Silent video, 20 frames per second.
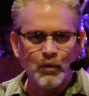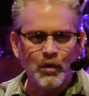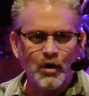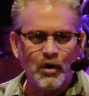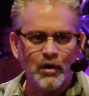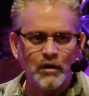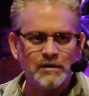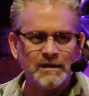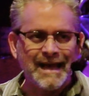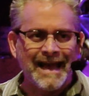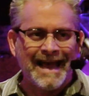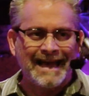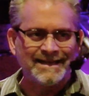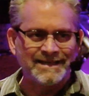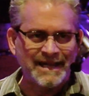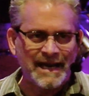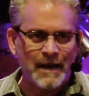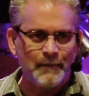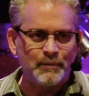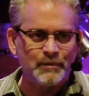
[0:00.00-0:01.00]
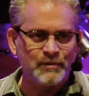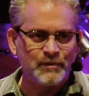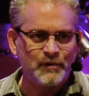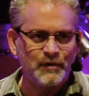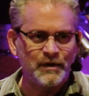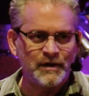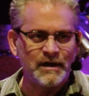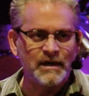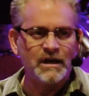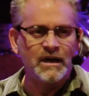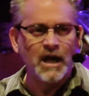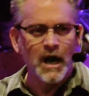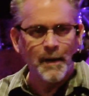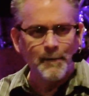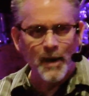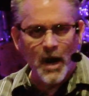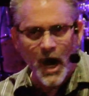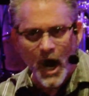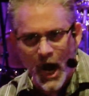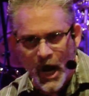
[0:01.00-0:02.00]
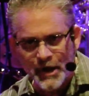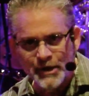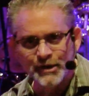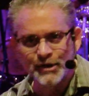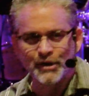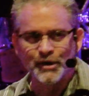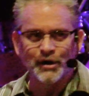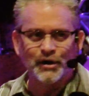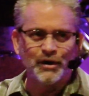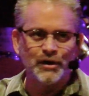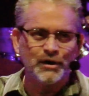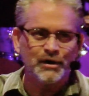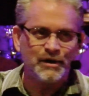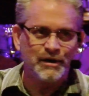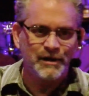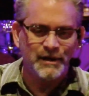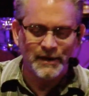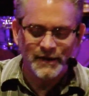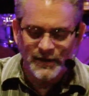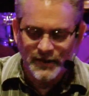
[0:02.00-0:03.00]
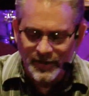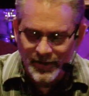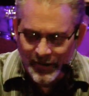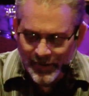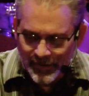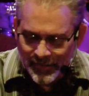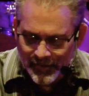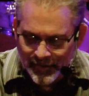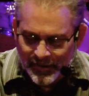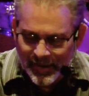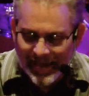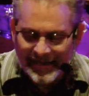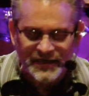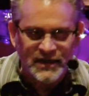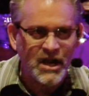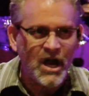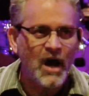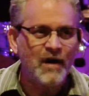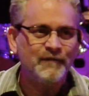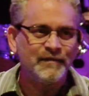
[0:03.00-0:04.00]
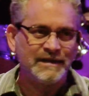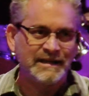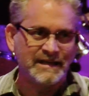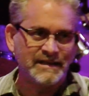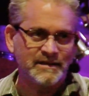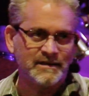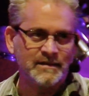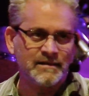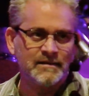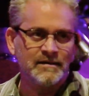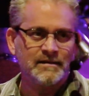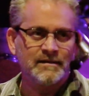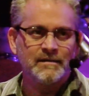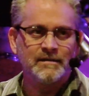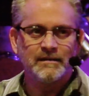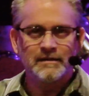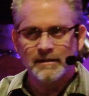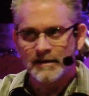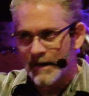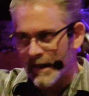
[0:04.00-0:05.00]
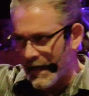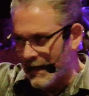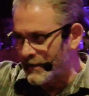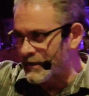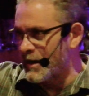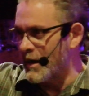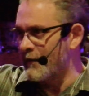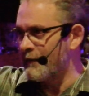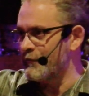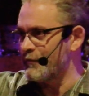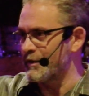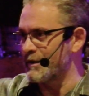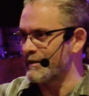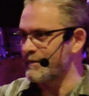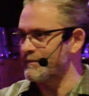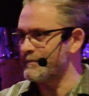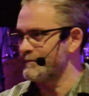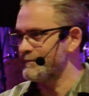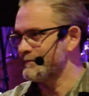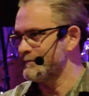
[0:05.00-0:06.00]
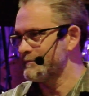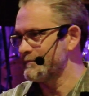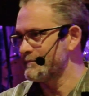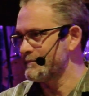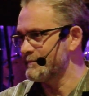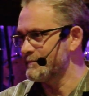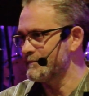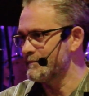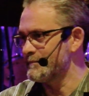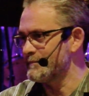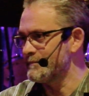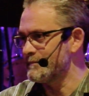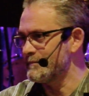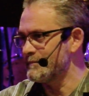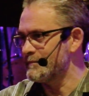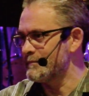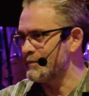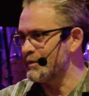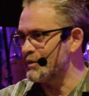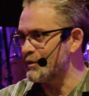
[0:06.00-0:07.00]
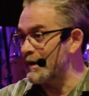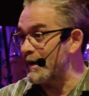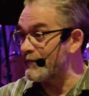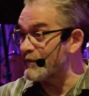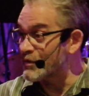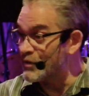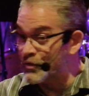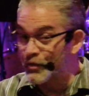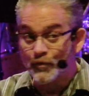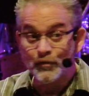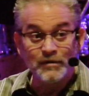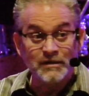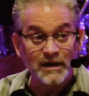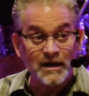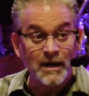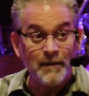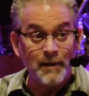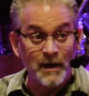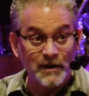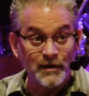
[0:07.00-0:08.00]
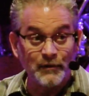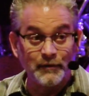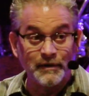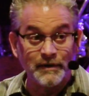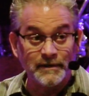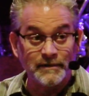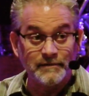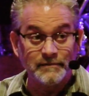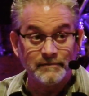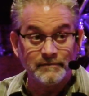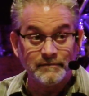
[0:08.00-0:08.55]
world has the opportunity to come under that covenant and covering. But you have to choose to come under it.